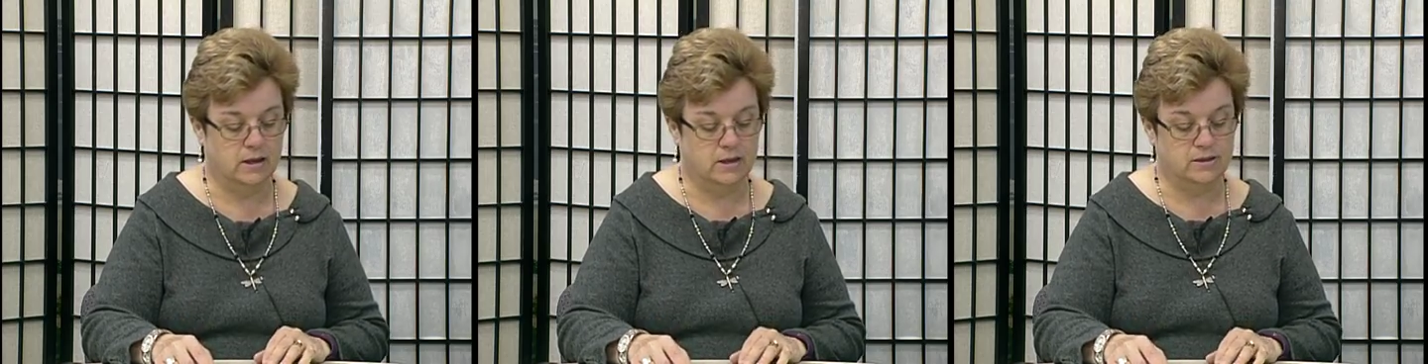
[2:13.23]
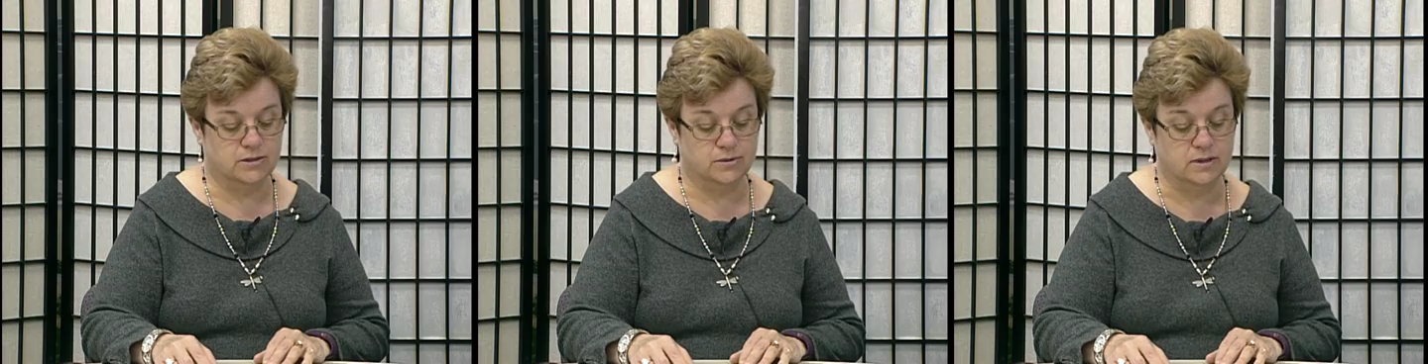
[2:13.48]

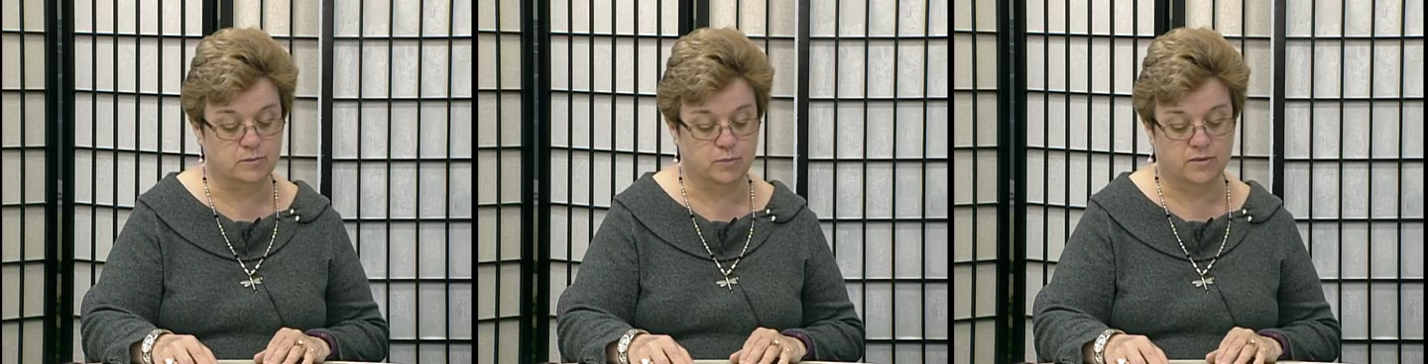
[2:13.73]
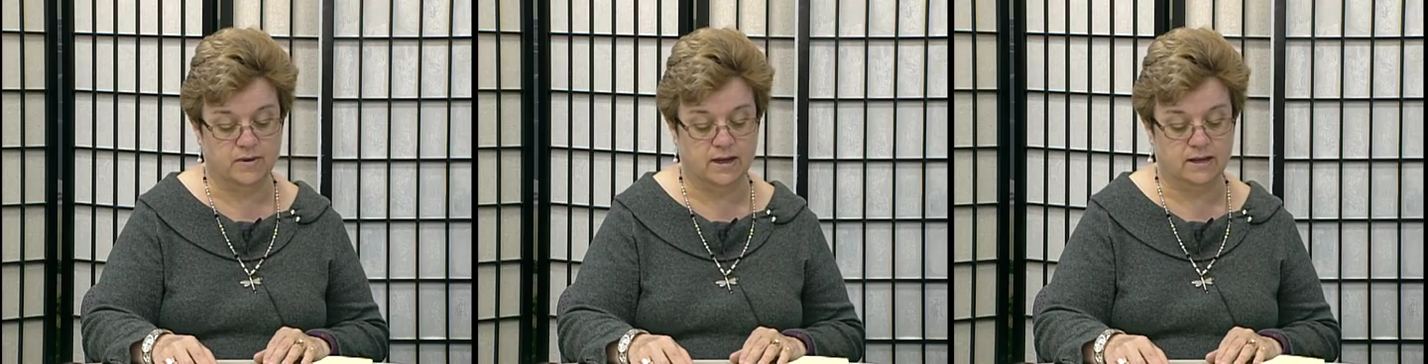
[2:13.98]
So this
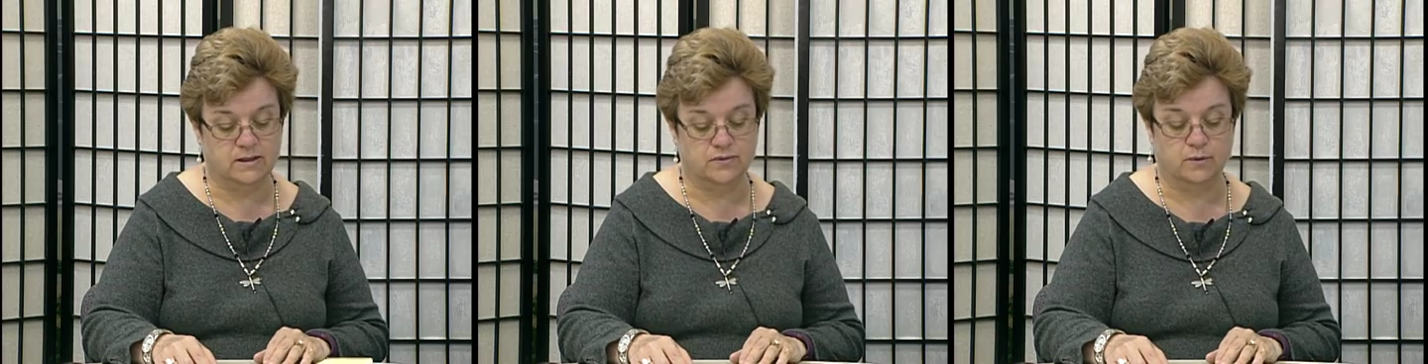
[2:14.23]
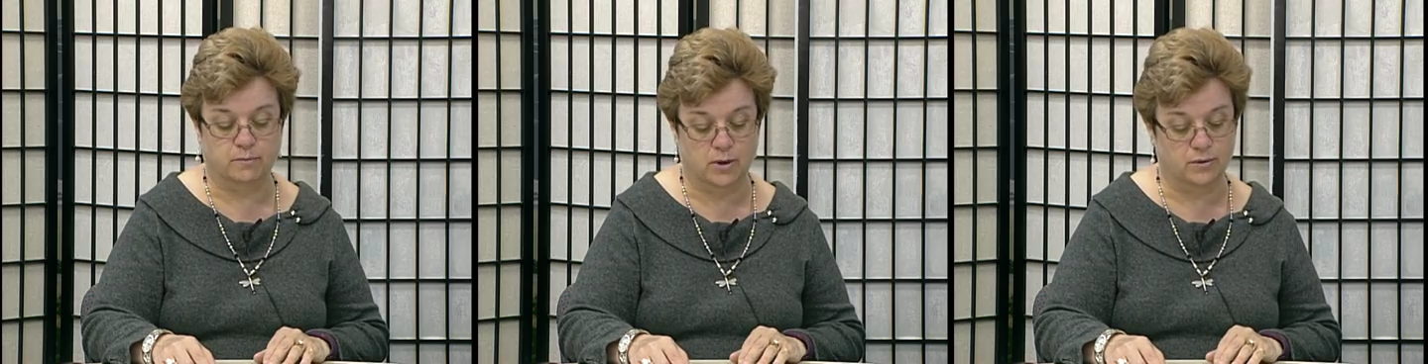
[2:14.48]
provides
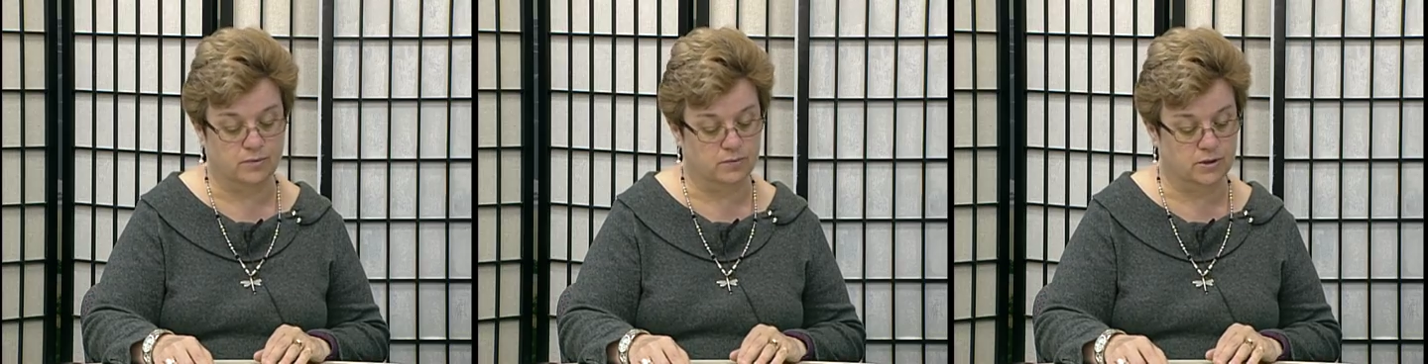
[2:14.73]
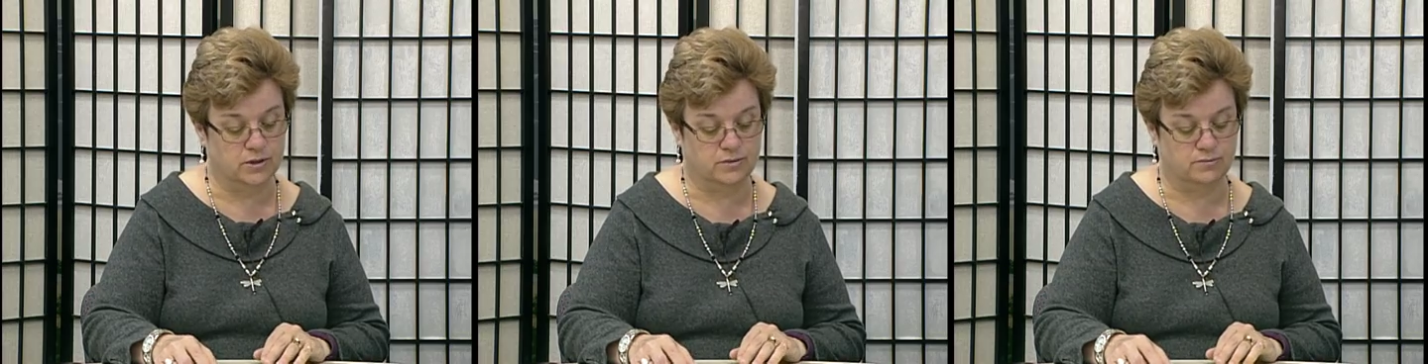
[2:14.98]
for both,
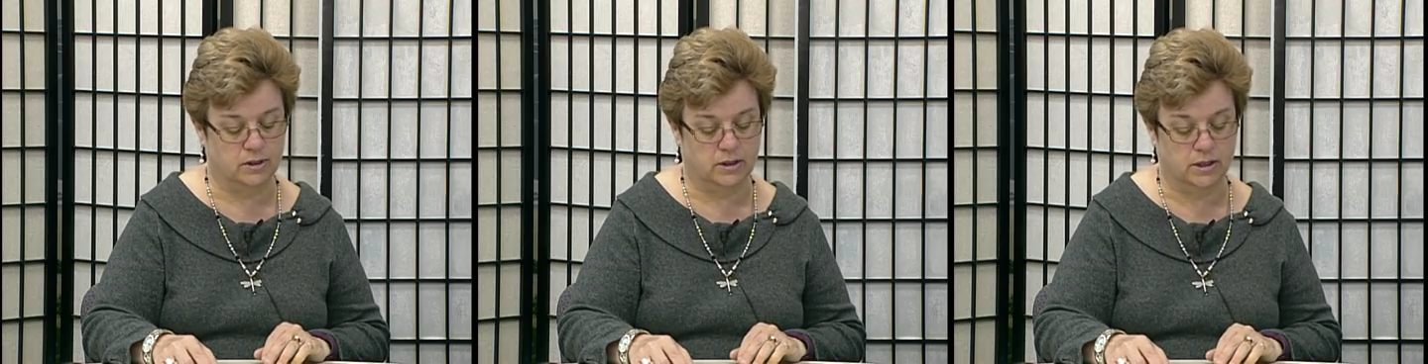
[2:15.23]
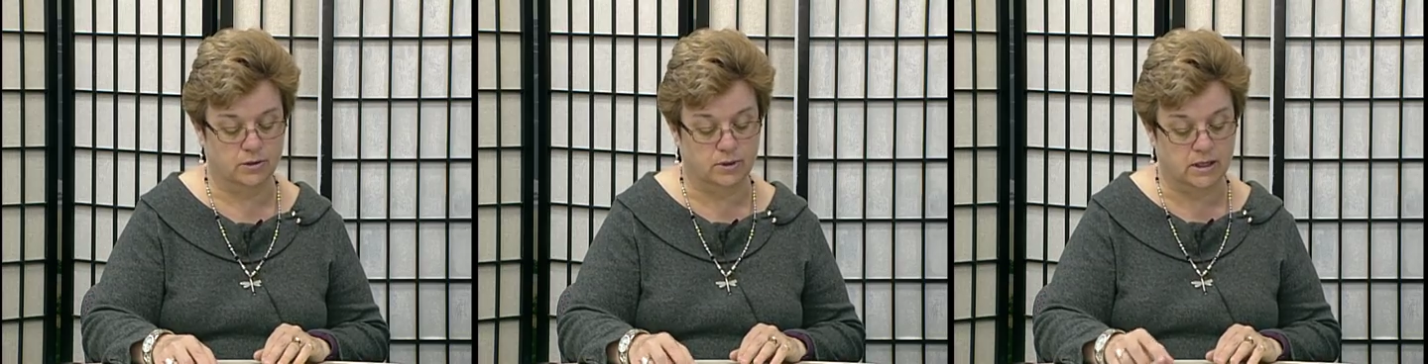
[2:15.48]
which is
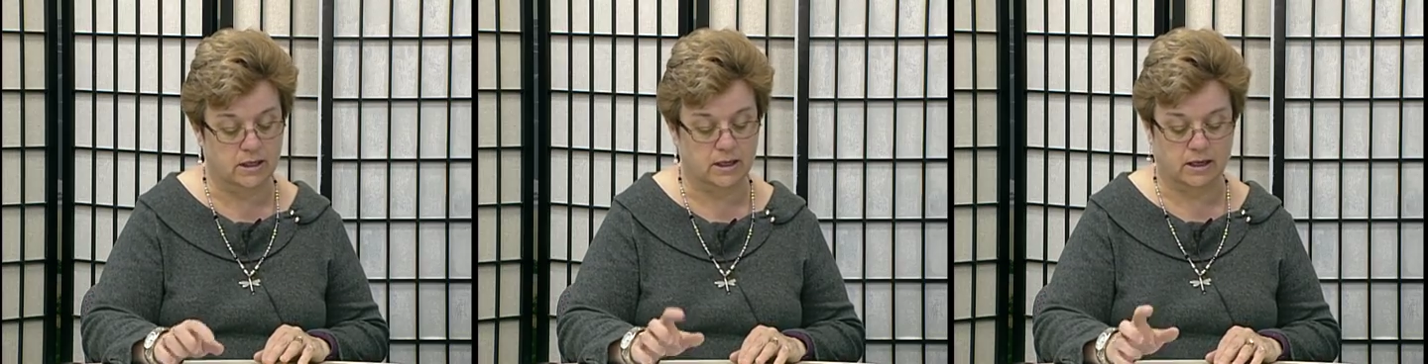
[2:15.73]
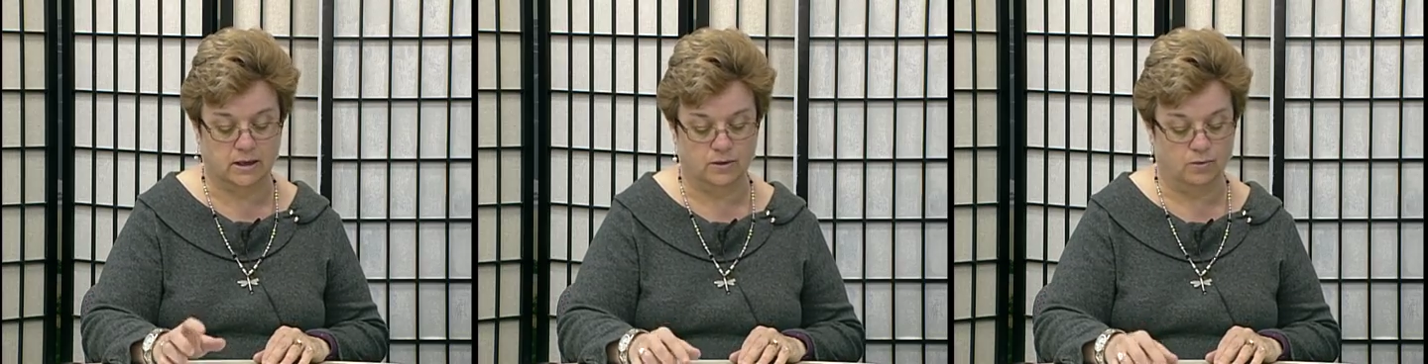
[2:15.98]
really unique
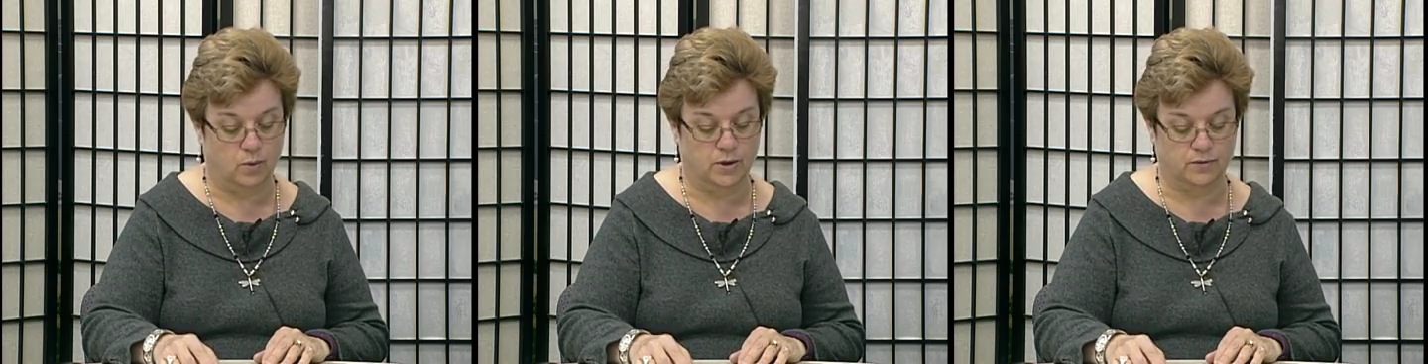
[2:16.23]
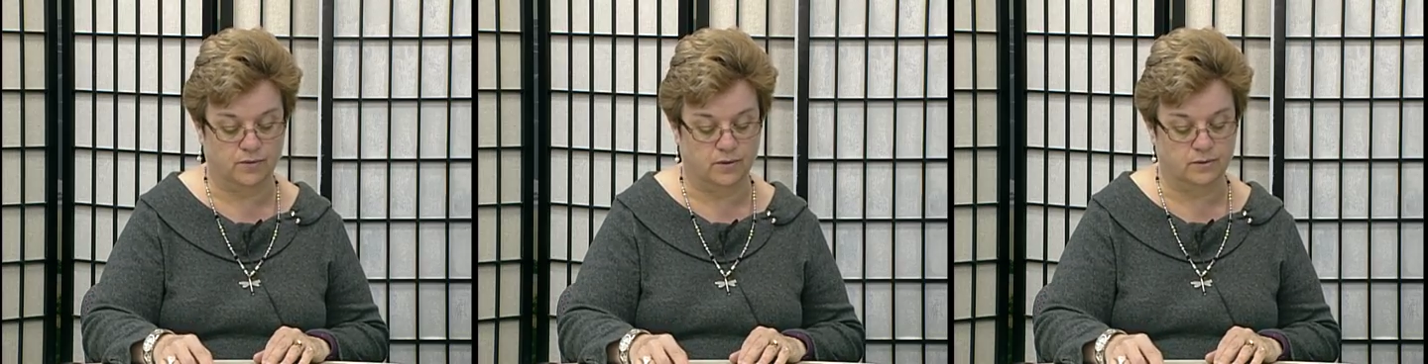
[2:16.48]
and
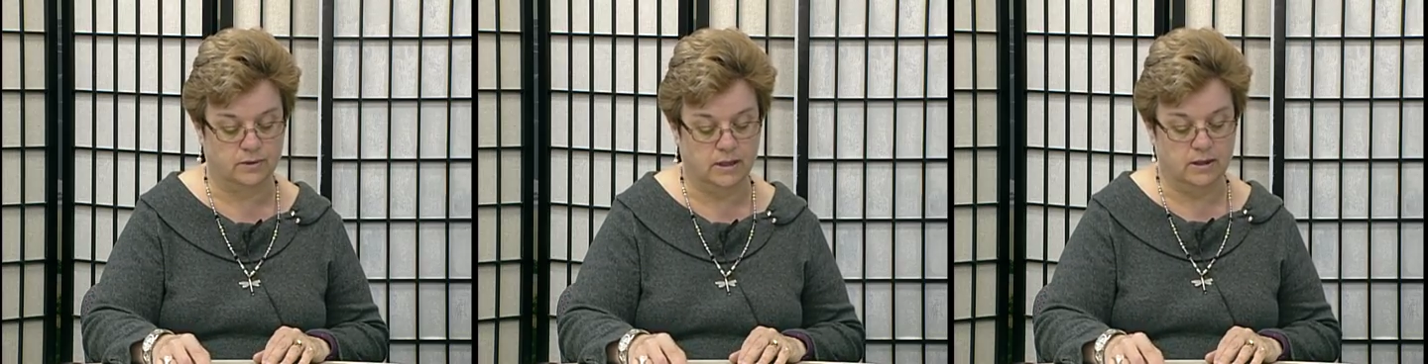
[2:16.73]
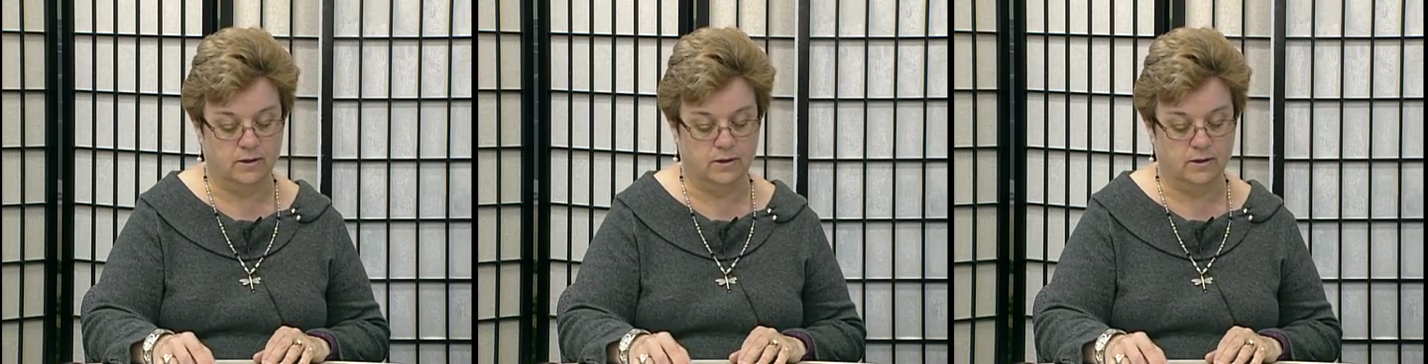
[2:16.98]
wonderful.